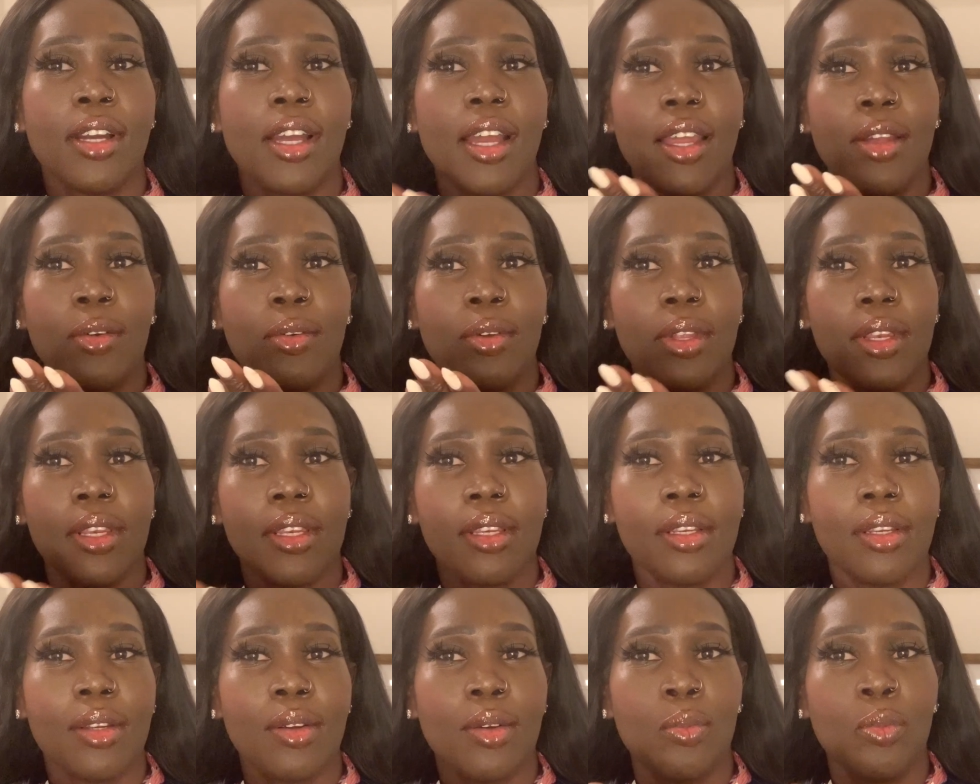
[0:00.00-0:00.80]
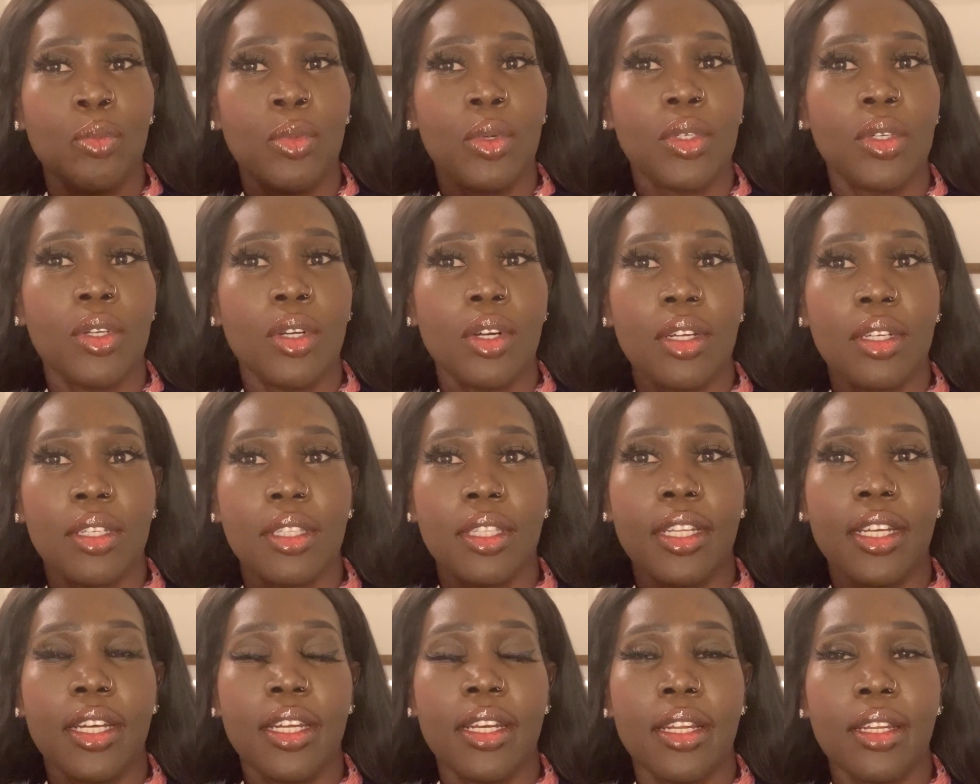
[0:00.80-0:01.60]
I will put on
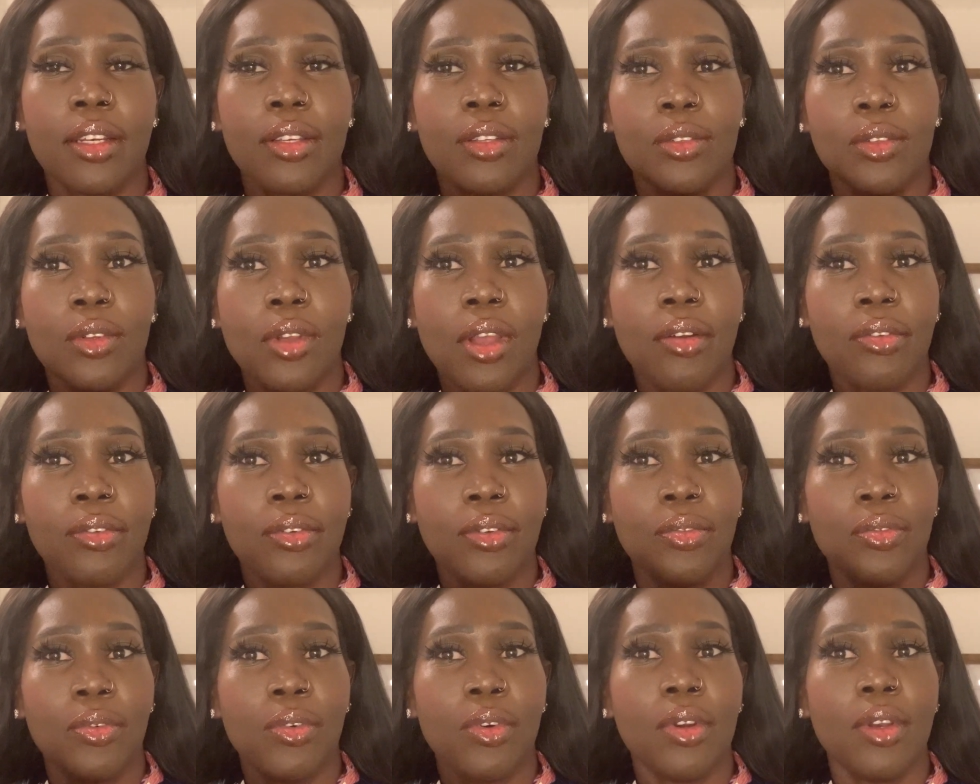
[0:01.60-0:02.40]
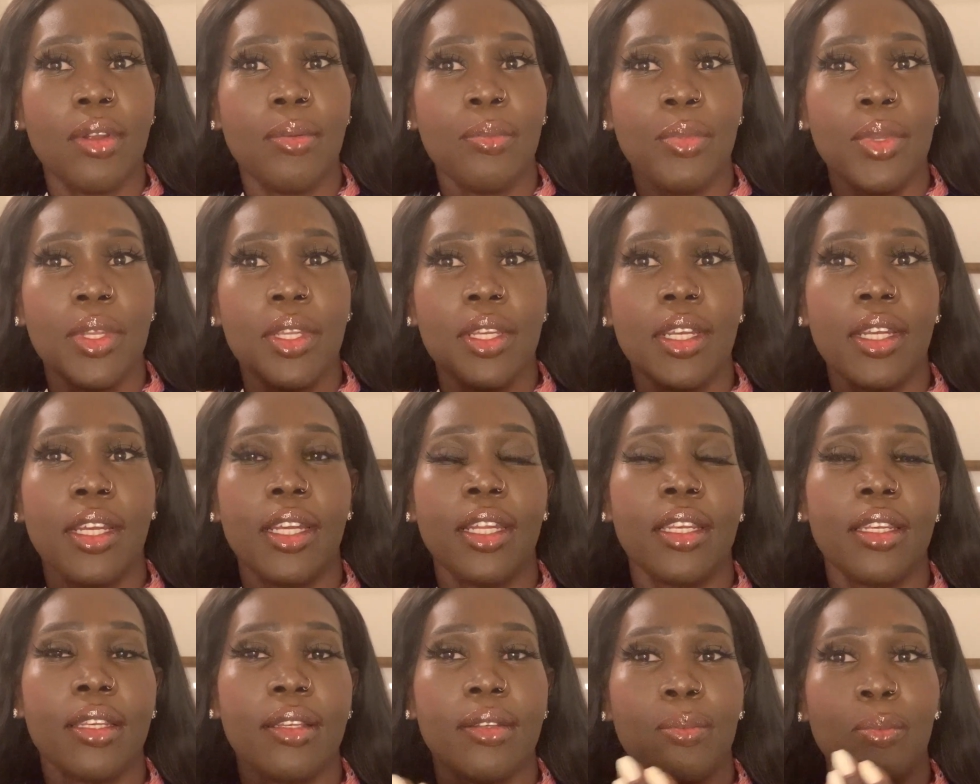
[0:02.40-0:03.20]
there, and you have to follow me,
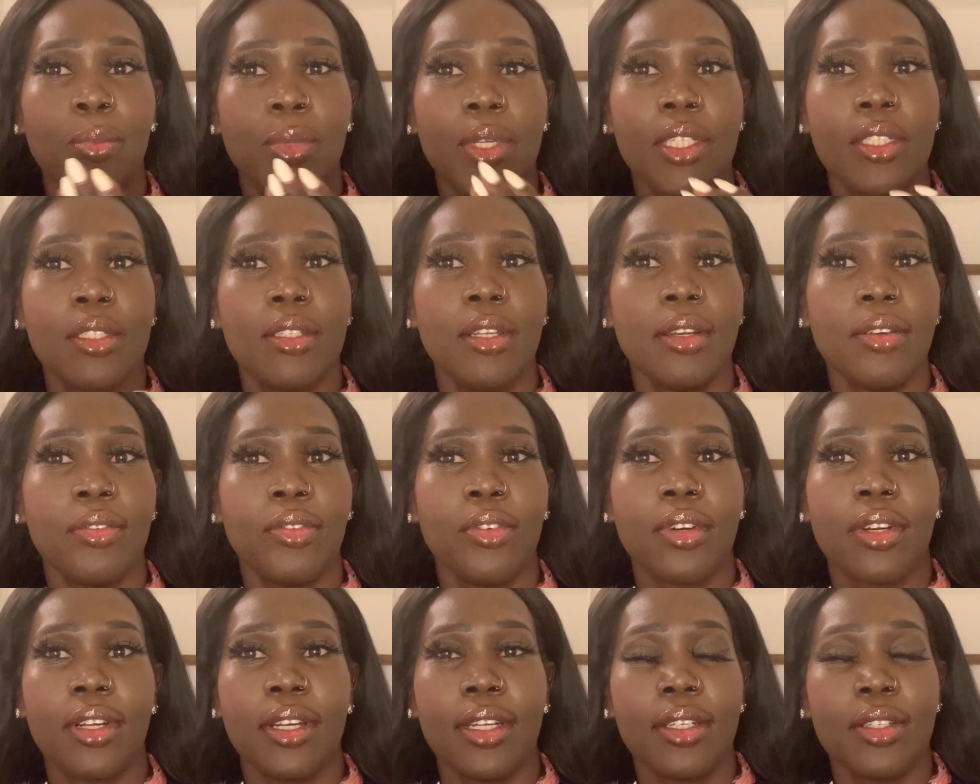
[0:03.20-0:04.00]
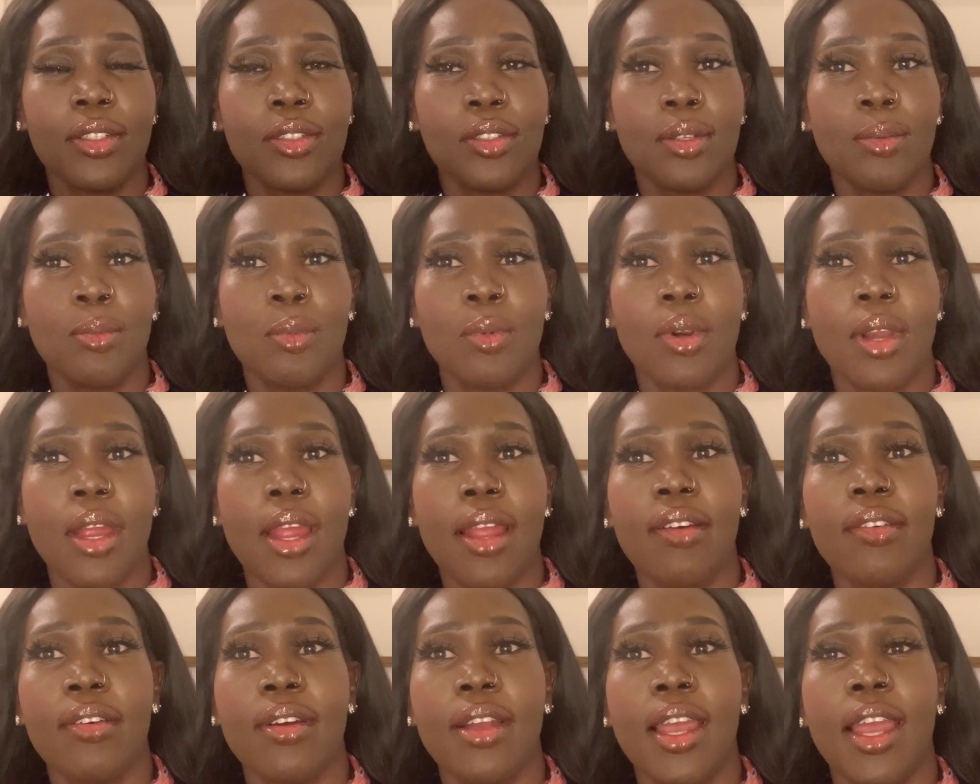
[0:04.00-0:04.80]
and please don't forget to
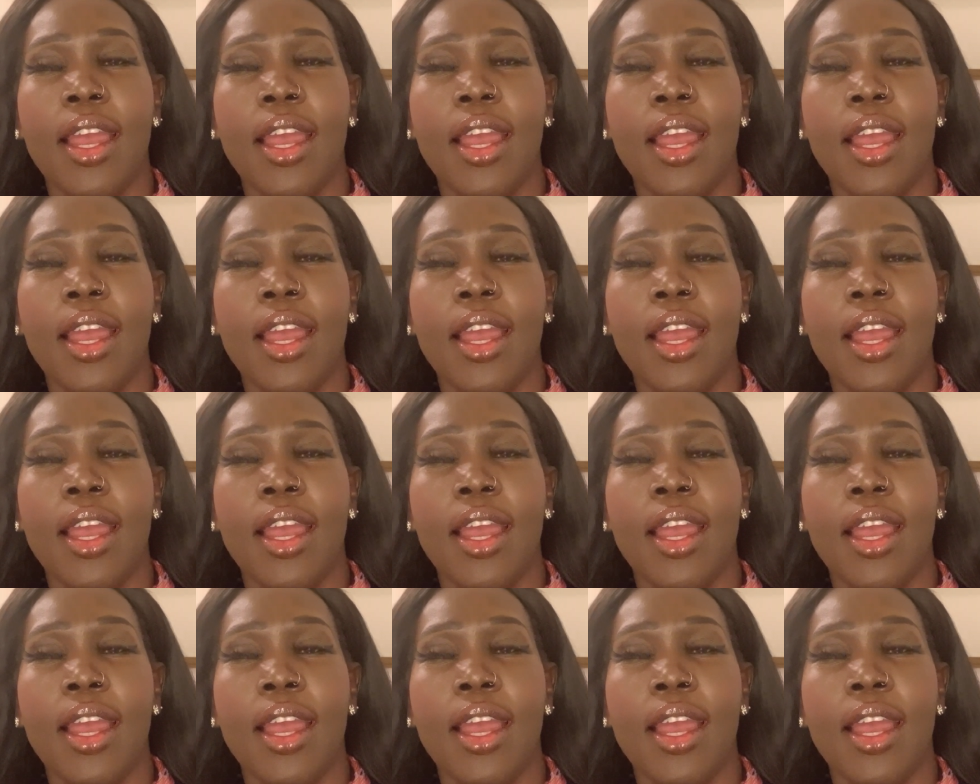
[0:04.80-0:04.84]
subscribe.